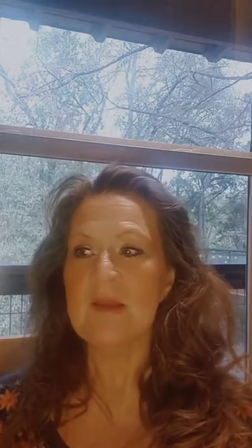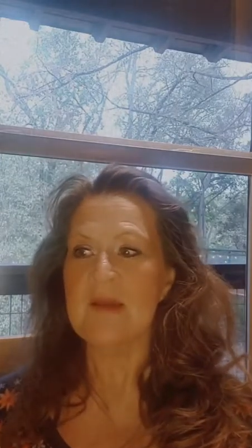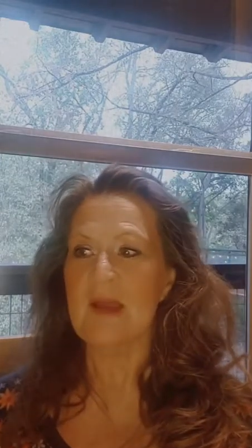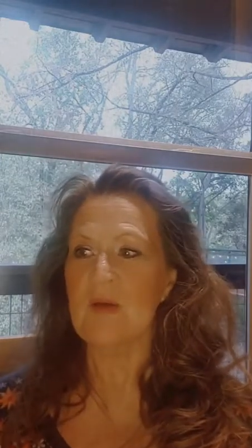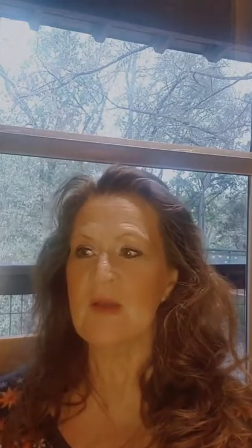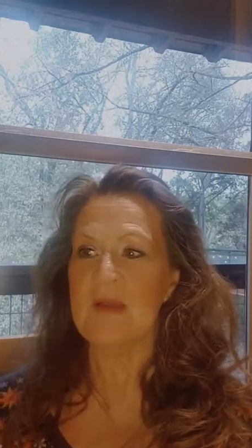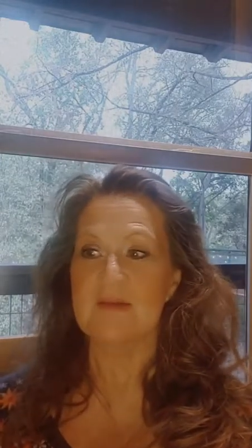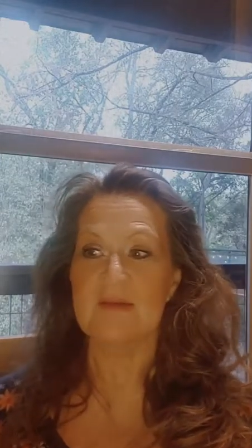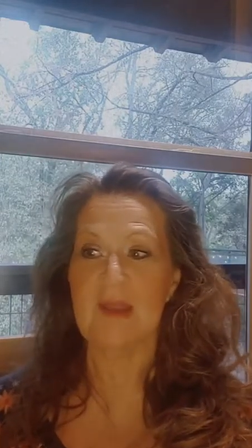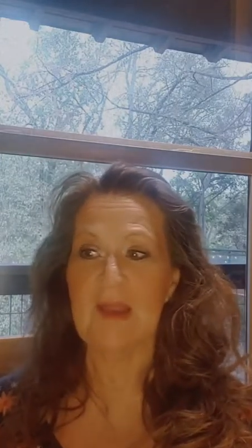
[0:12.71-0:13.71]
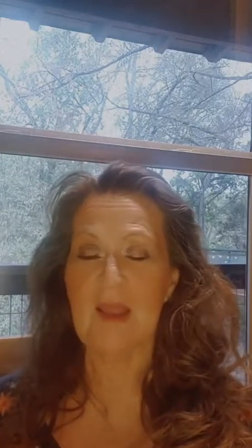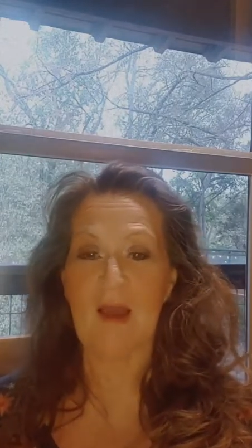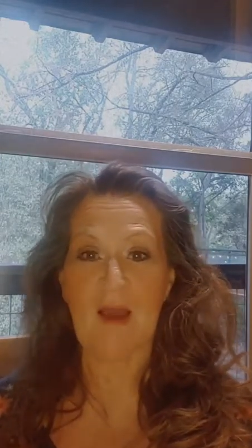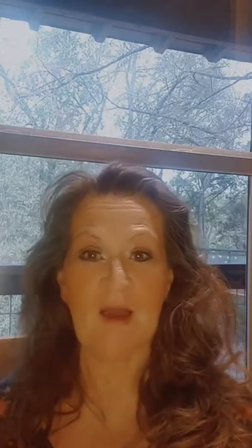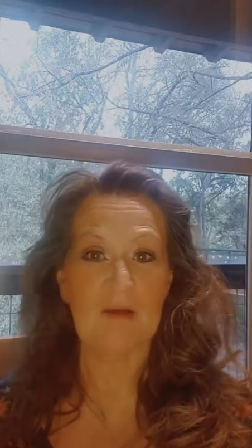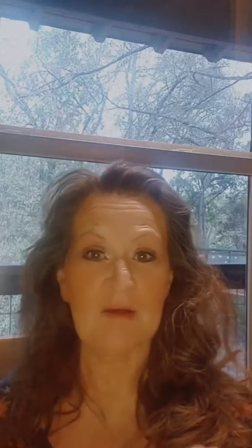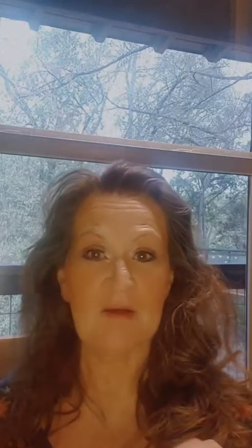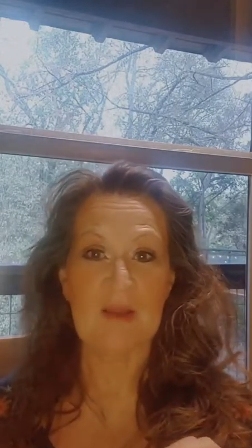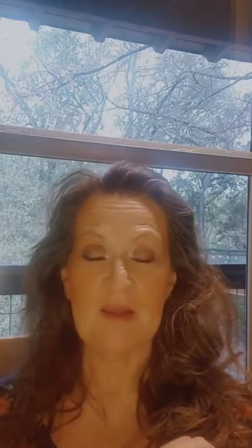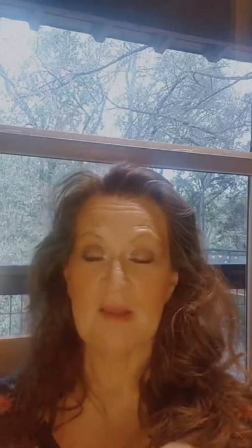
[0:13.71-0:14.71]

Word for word: Now, today, our